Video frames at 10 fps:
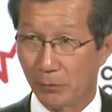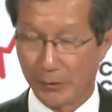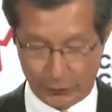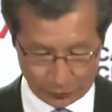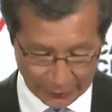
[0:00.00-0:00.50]

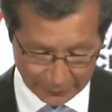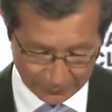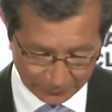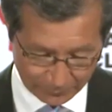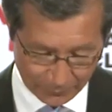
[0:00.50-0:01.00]
we are today,
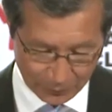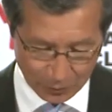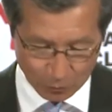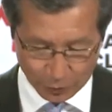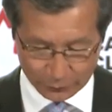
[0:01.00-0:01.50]

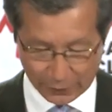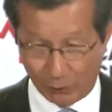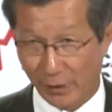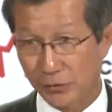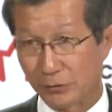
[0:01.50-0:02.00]
what
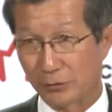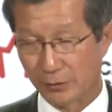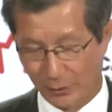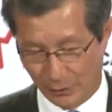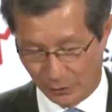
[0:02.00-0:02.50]
direction
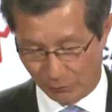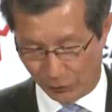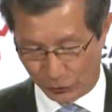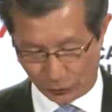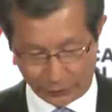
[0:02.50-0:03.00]

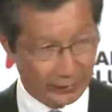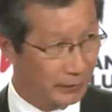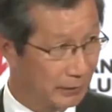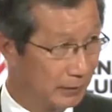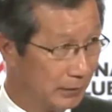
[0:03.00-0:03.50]
we should take
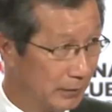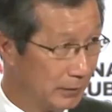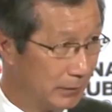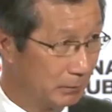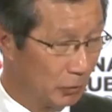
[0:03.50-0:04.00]

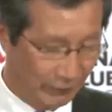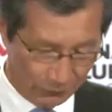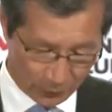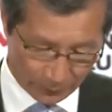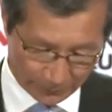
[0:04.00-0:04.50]
moving
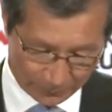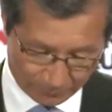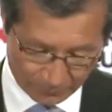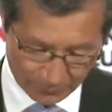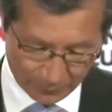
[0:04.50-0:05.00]
forward,
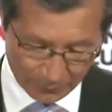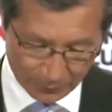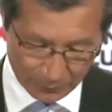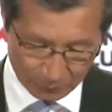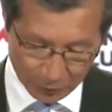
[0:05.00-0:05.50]

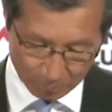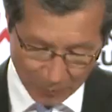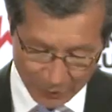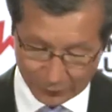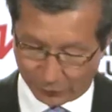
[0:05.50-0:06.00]
what
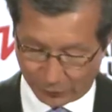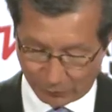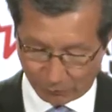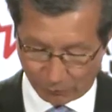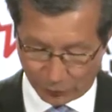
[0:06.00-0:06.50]
markets
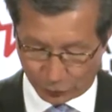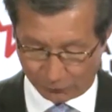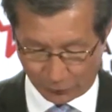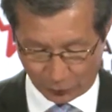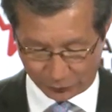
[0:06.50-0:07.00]
we should
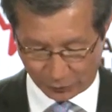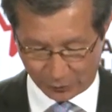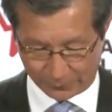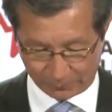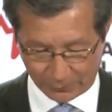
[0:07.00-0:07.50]
focus
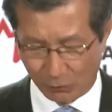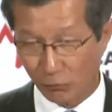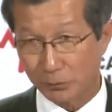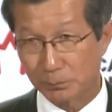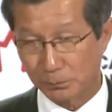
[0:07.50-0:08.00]
on,
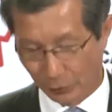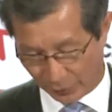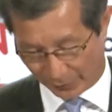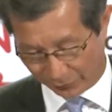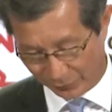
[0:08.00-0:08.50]
what
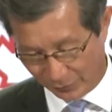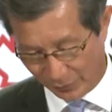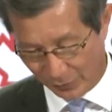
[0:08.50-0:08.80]
products